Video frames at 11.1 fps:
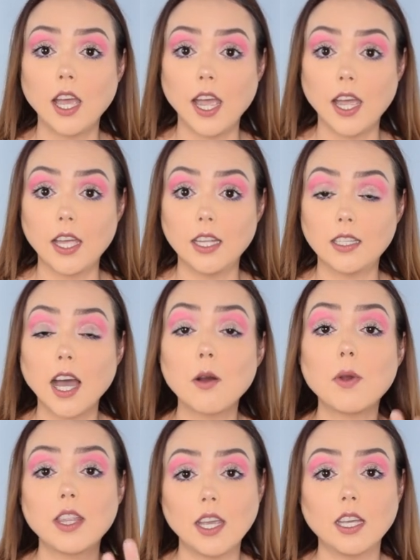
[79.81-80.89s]
And that
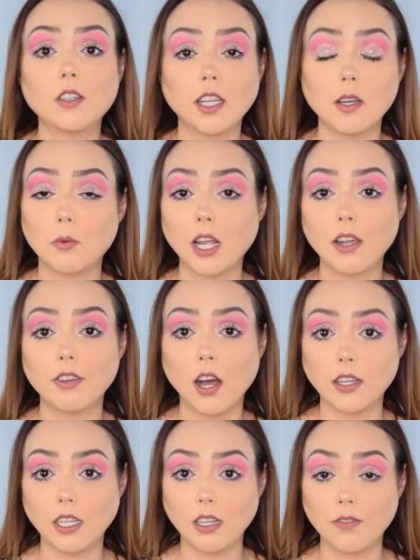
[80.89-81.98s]
way they can look at what I've
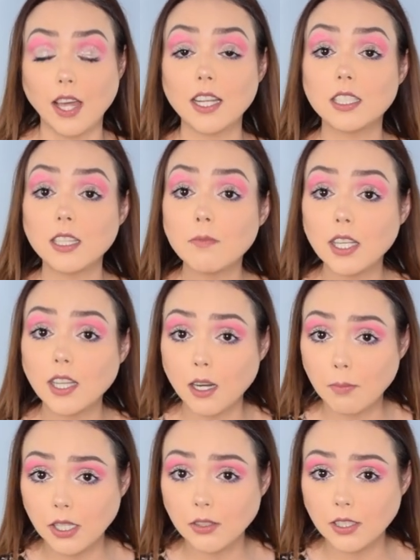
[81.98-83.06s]
gotten, and if that's something that
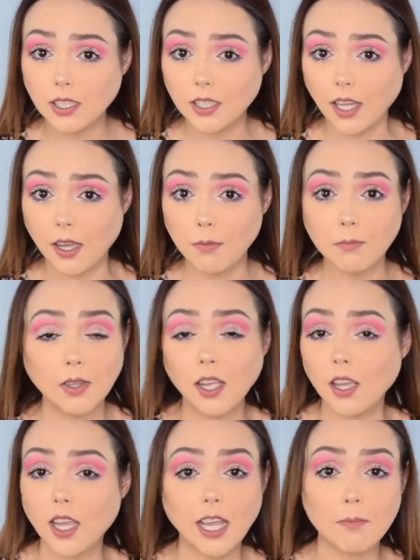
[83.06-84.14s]
appeals to them,
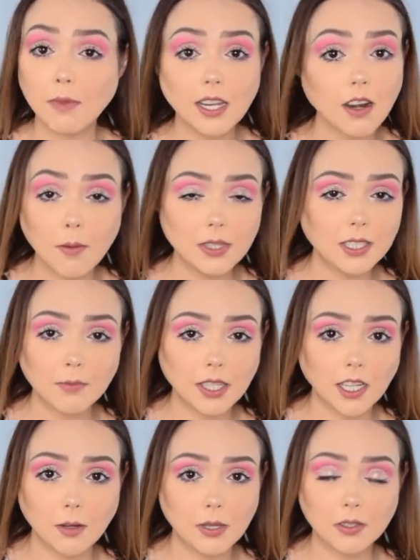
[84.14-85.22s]
it may not be something
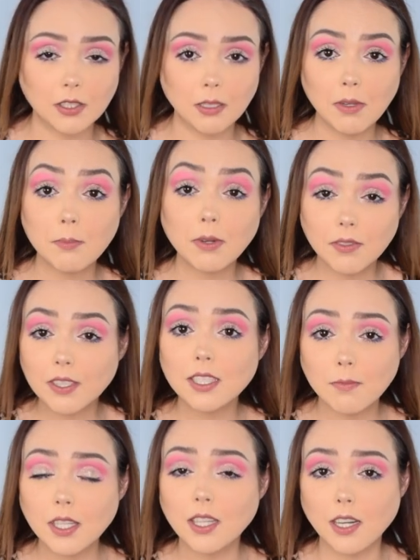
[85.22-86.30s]
that appeals to me, but if it's
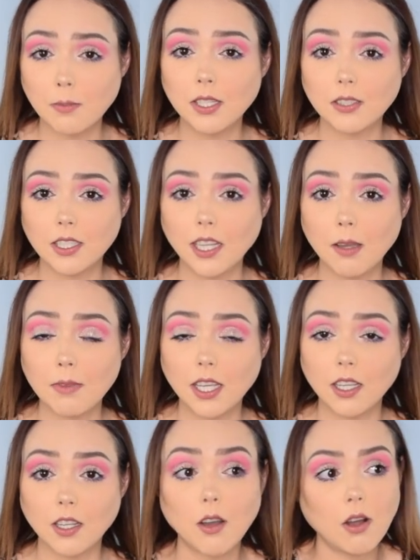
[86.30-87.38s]
something that appeals to them, they
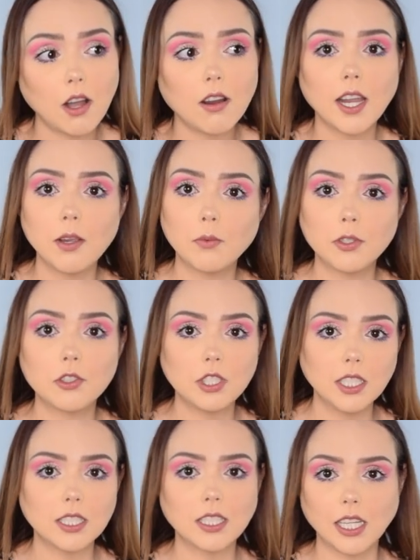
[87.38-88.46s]
can go, all right, well,
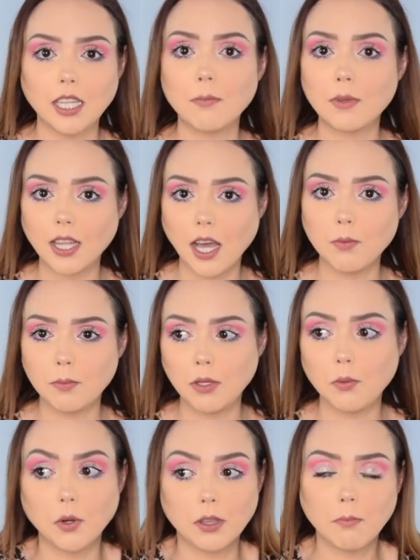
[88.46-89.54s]
she doesn't like it, but that would be
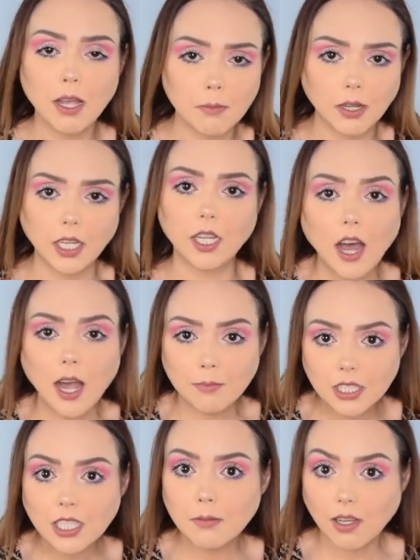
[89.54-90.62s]
worth my money. I'm
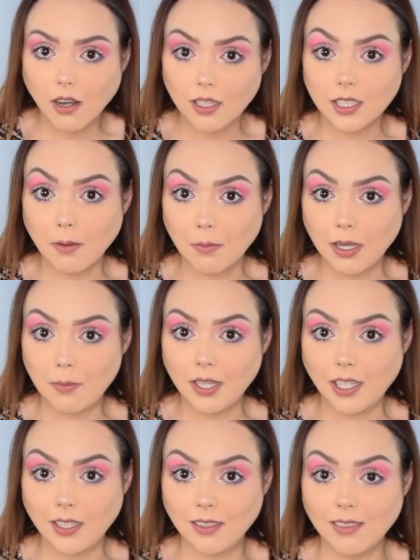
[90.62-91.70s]
just gonna be honest about my
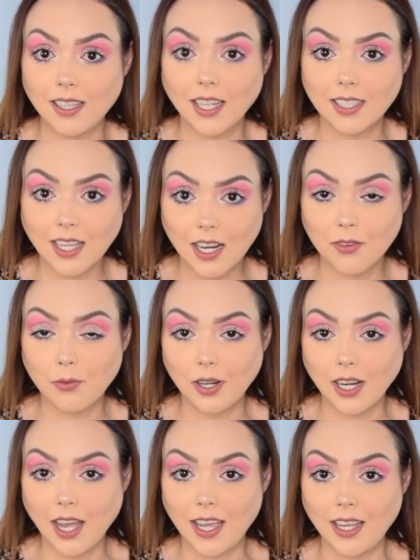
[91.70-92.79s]
opinion, and that's kind of
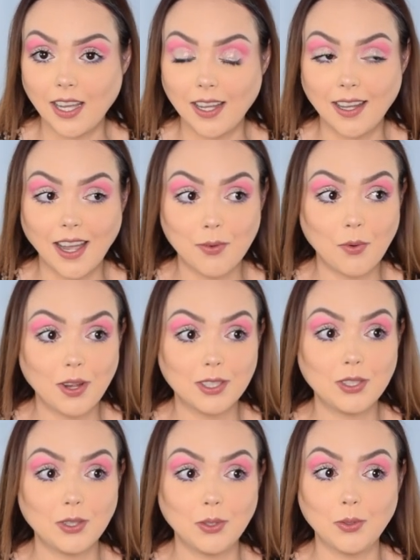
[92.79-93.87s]
what I want
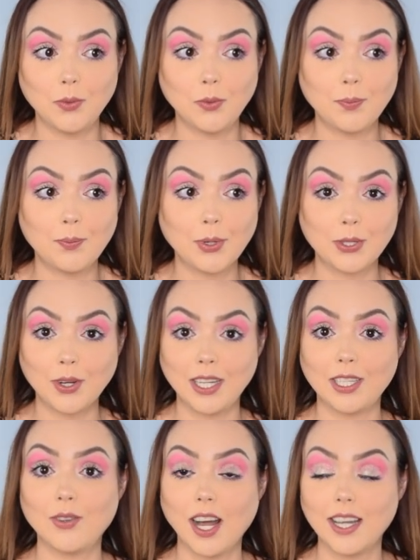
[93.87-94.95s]
to portray to
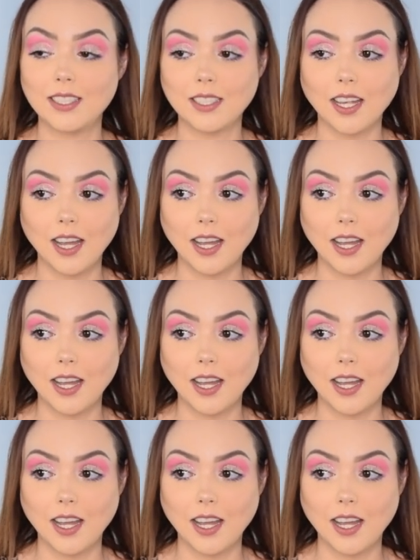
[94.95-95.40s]
you guys.